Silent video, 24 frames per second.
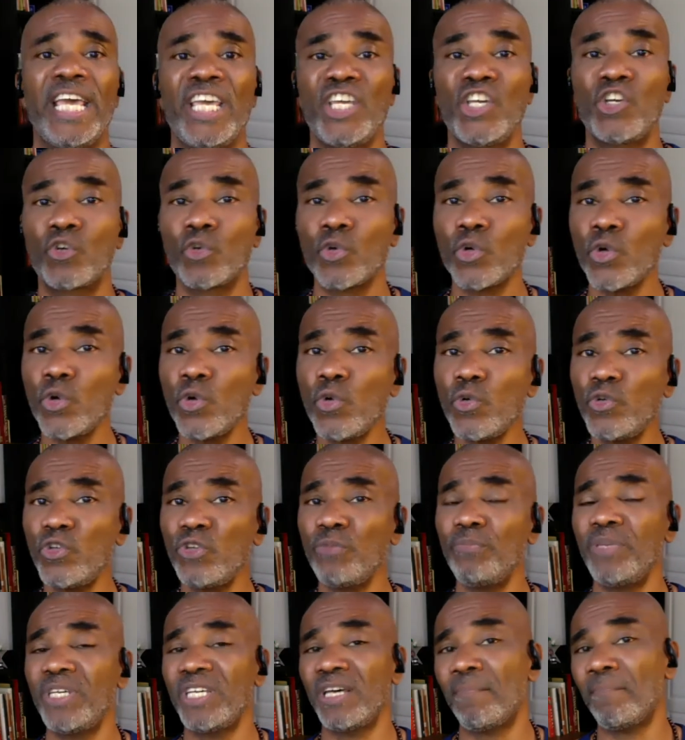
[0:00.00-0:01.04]
He grew to
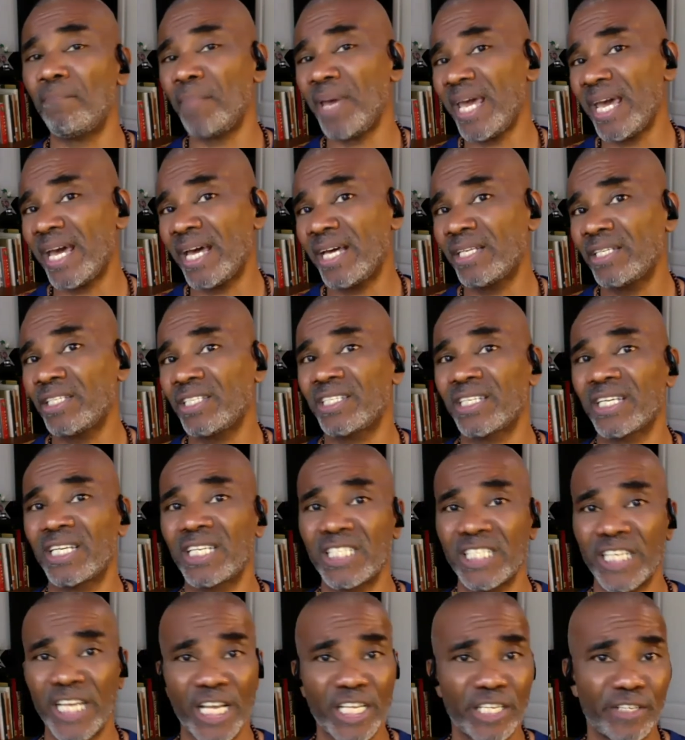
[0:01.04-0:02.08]
be a man
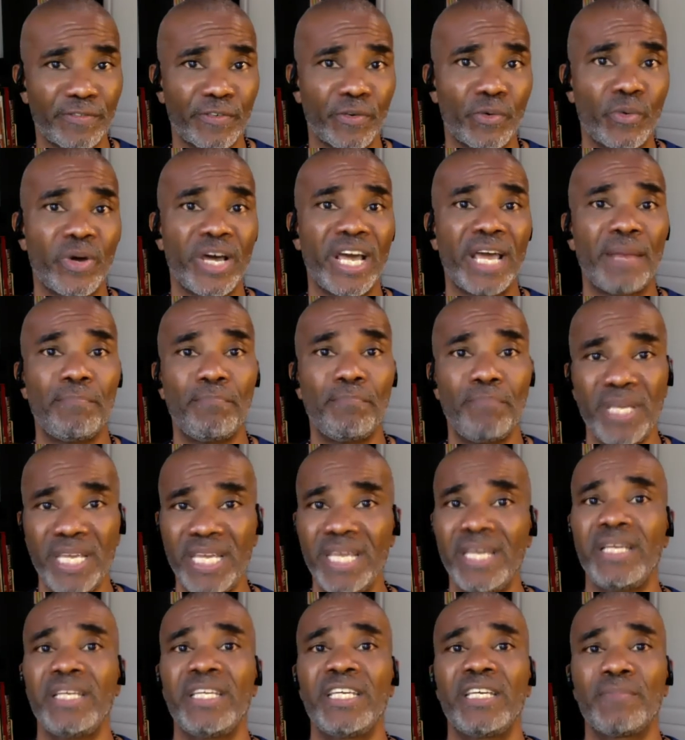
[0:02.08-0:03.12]
successful at
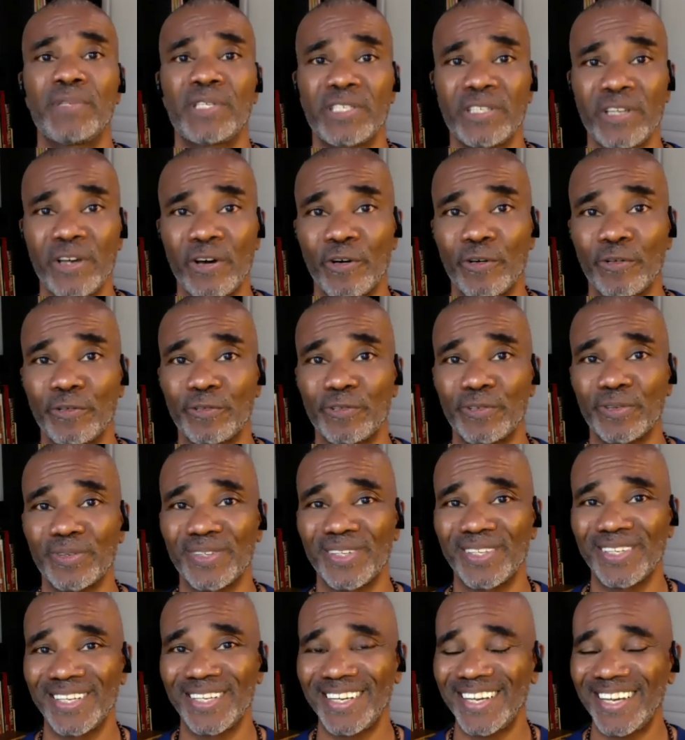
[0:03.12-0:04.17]
being himself.
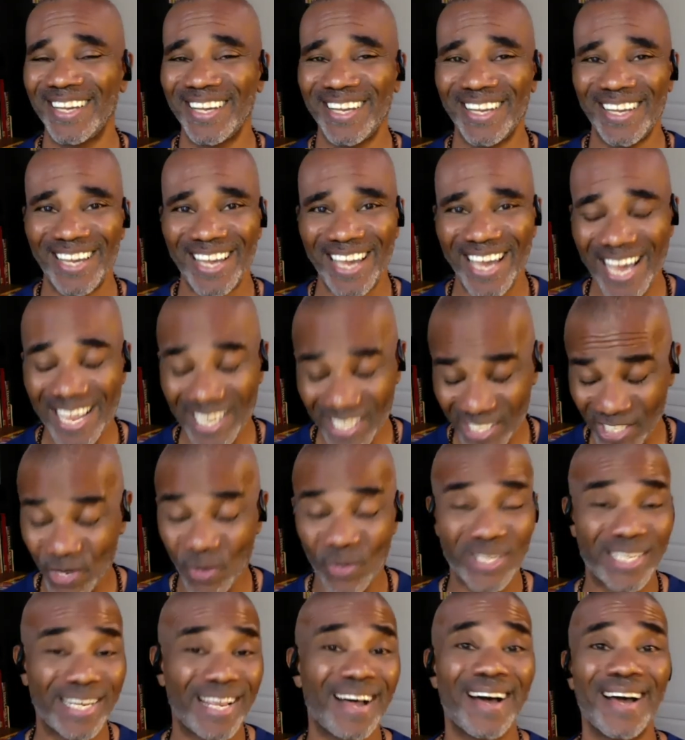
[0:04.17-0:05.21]
And
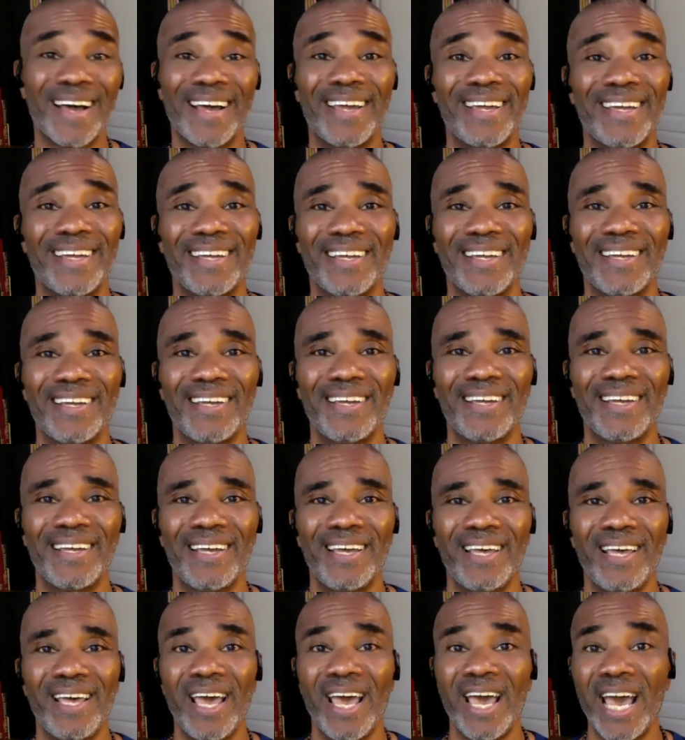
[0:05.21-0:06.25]
so did I.
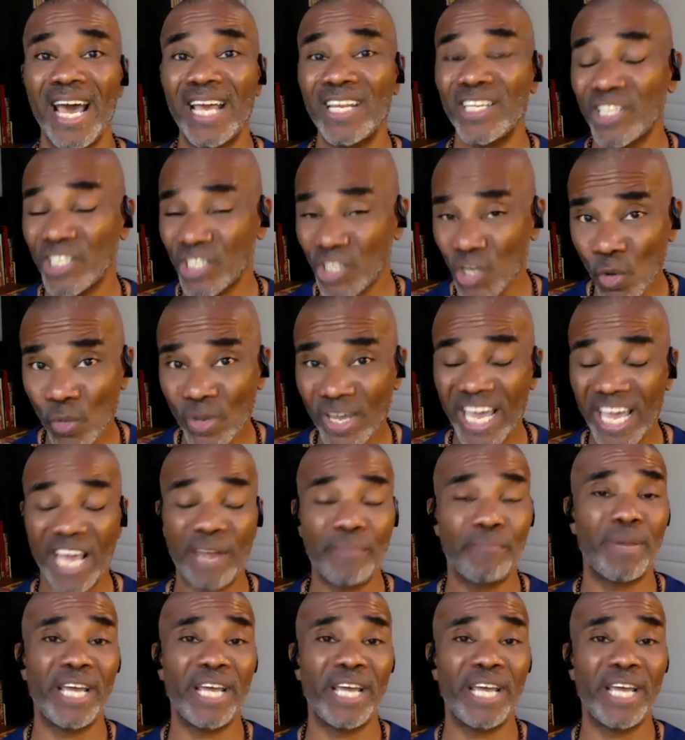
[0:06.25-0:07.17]
And so can